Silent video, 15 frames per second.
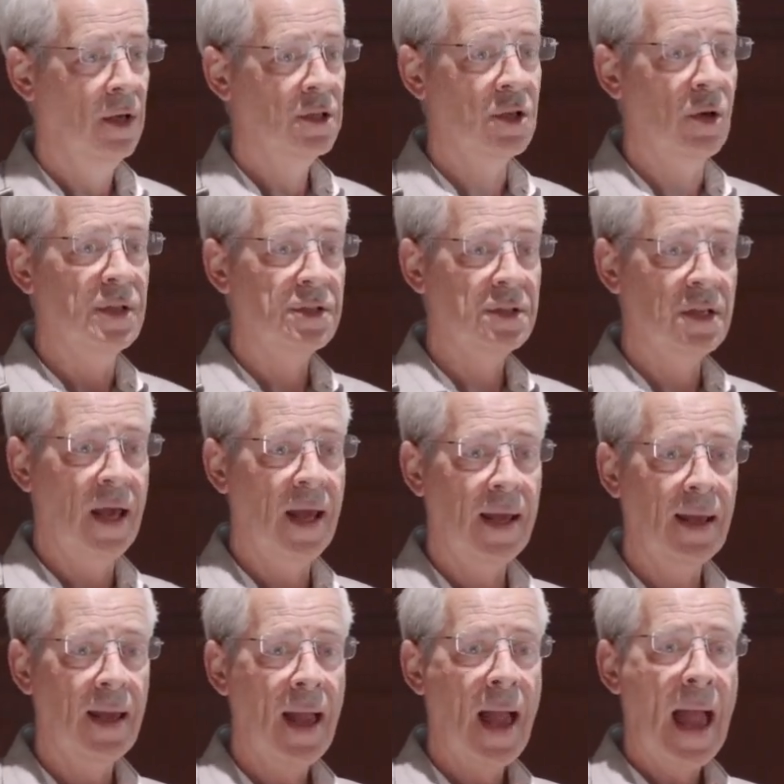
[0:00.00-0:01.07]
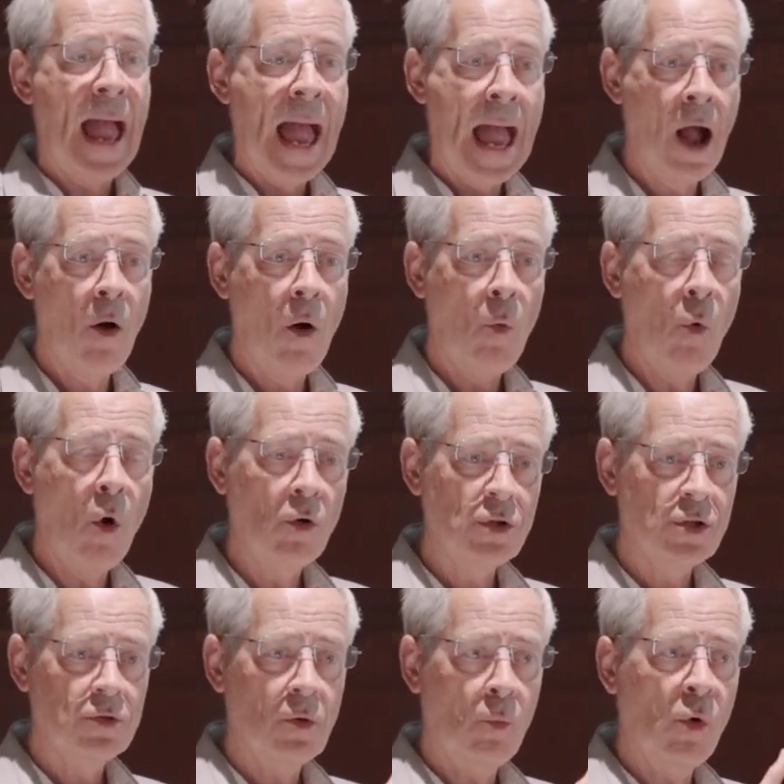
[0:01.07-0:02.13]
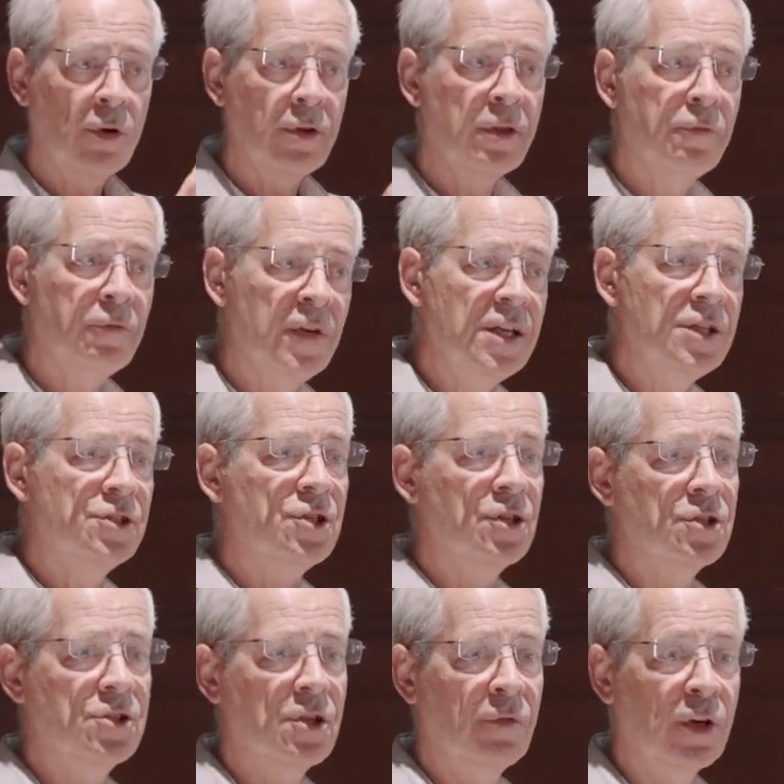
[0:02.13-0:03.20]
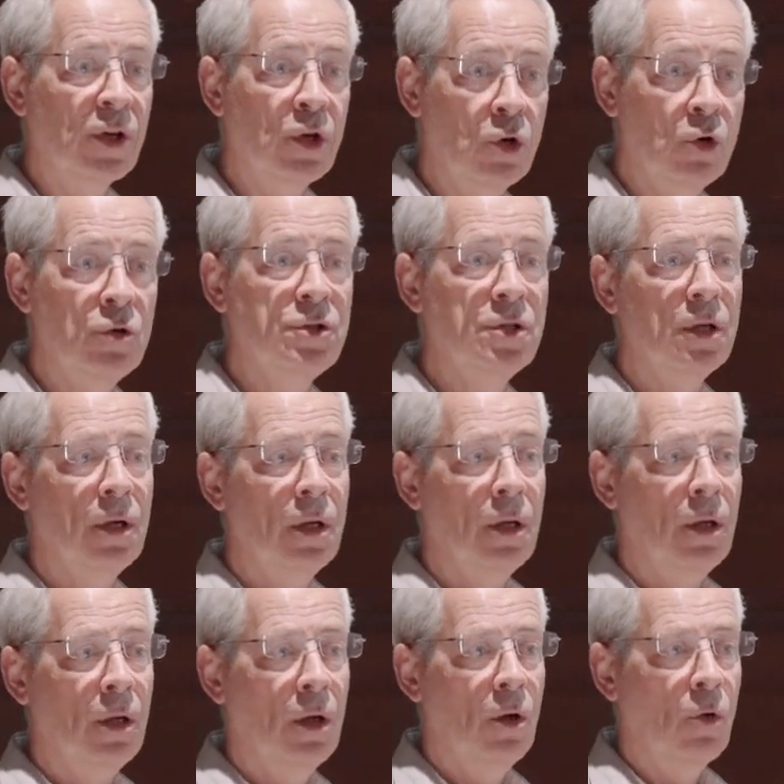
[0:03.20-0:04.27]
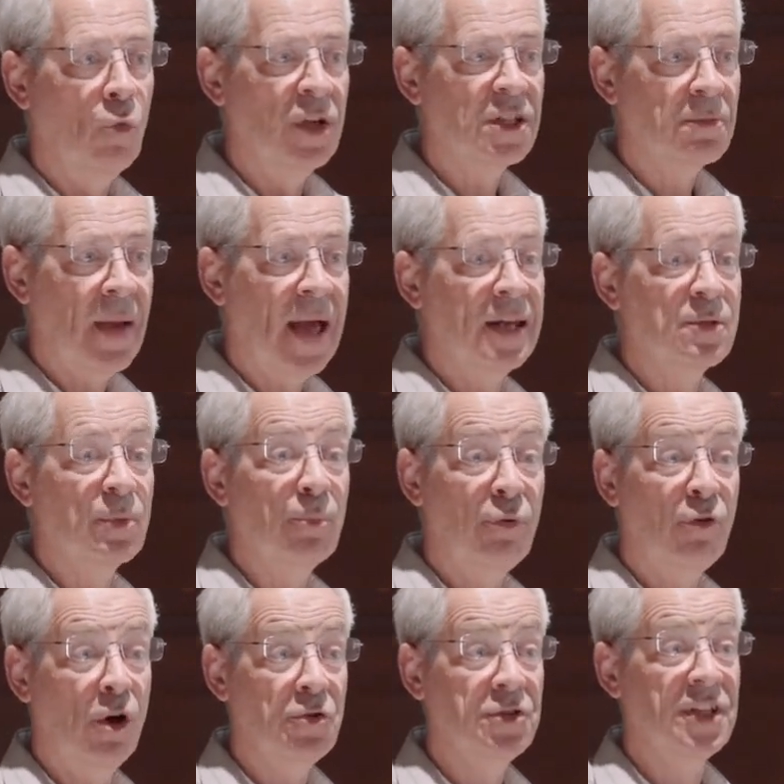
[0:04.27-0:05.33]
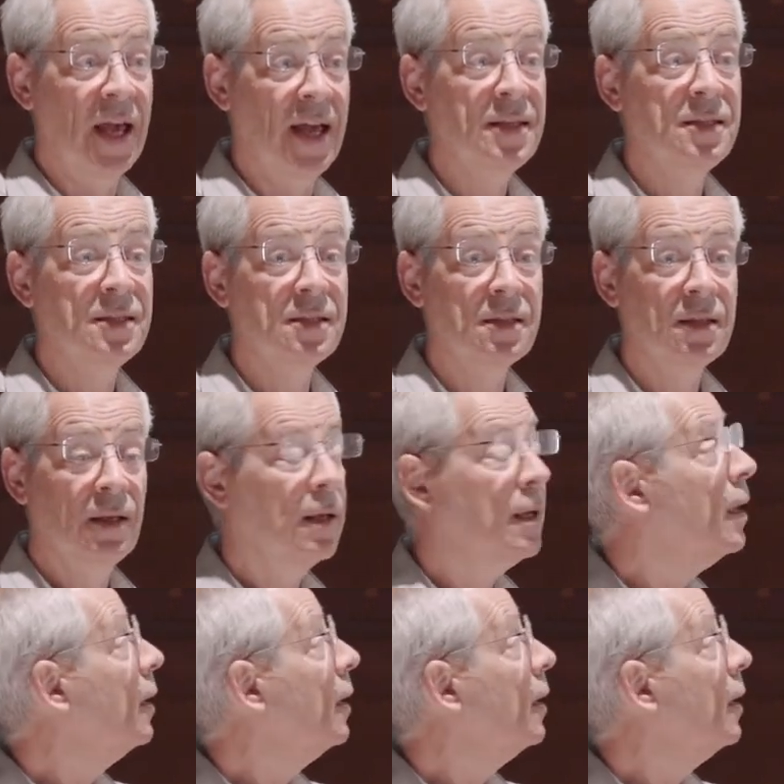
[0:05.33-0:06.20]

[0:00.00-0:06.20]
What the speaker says: So it's saying what are the features of a good risk management process